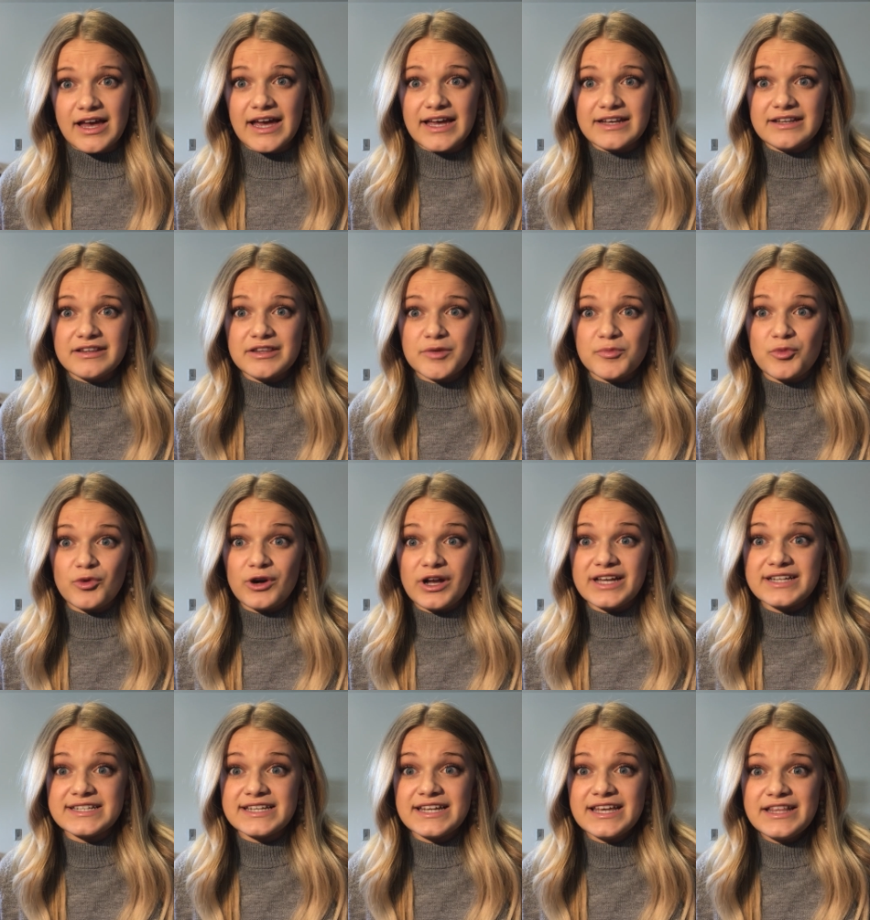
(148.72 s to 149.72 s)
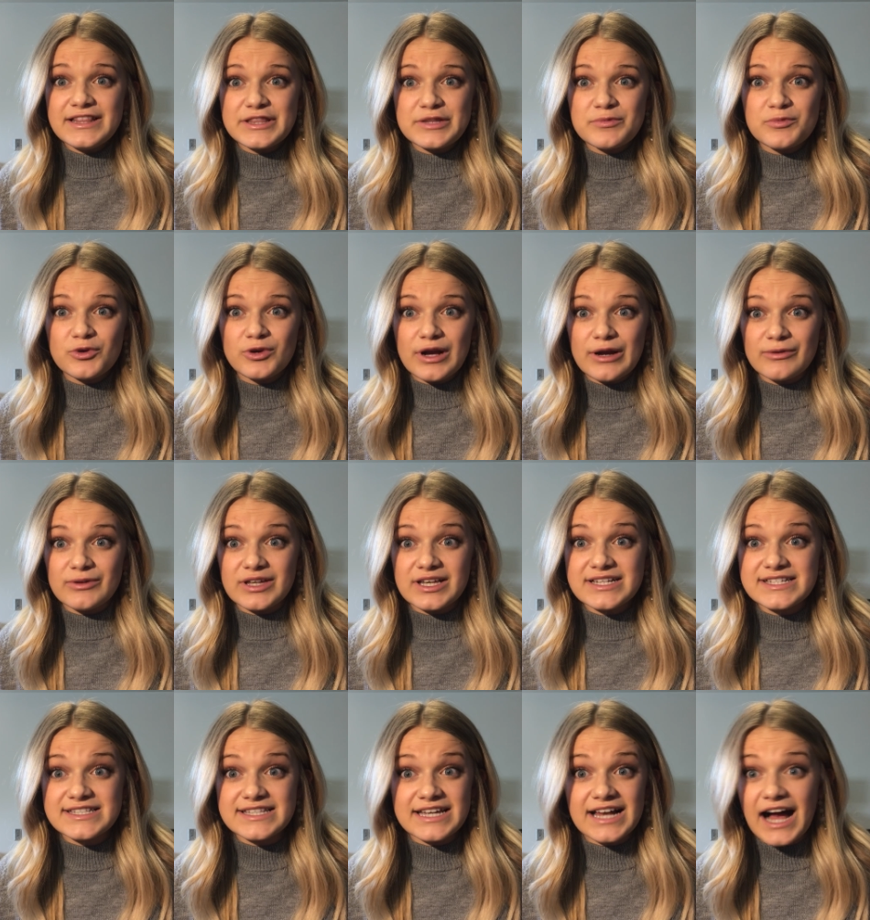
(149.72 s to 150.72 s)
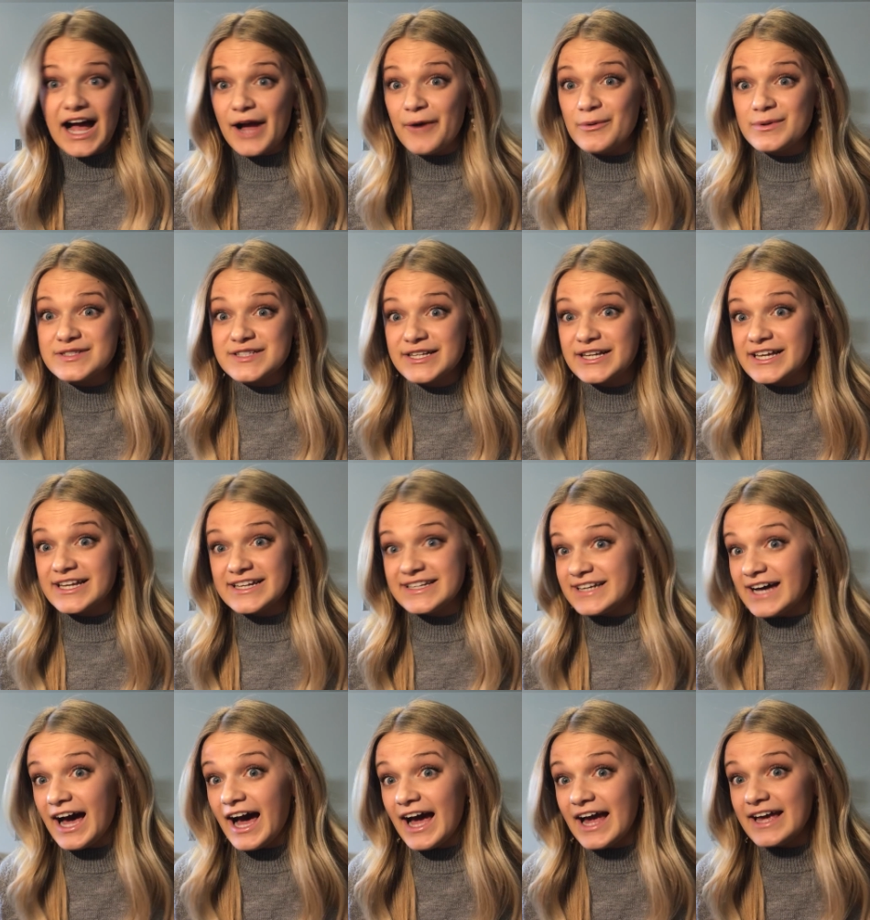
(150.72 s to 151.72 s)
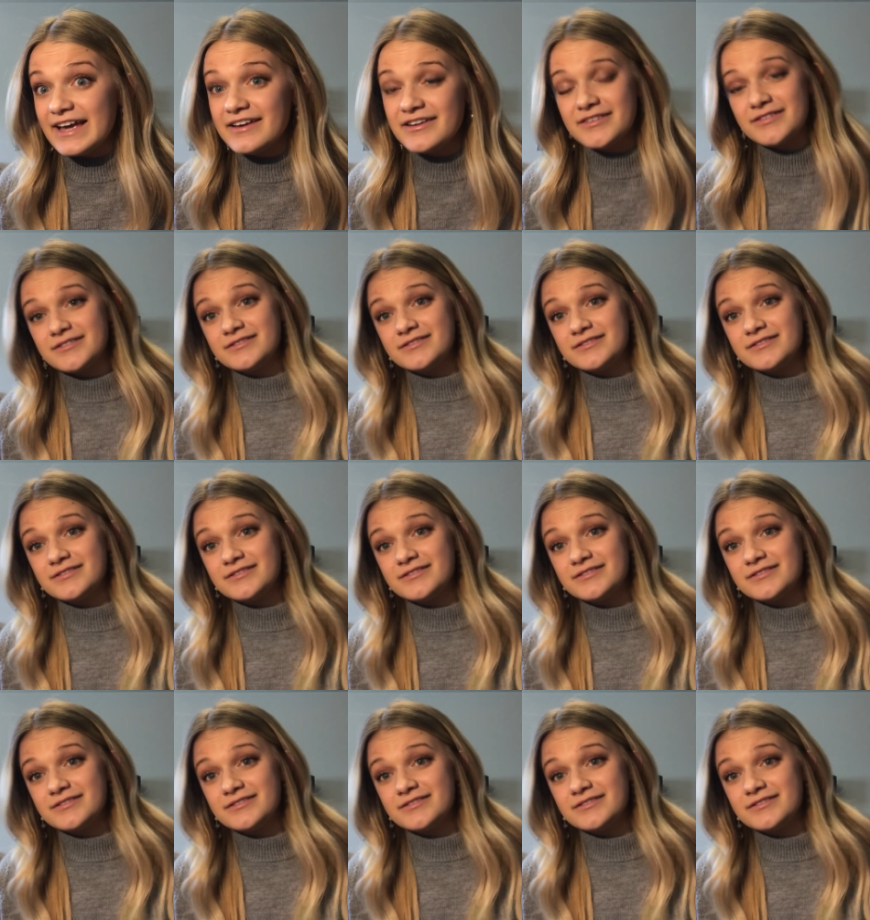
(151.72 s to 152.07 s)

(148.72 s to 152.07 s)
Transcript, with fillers: And the more I did it, the more I realized that I wasn't going to die.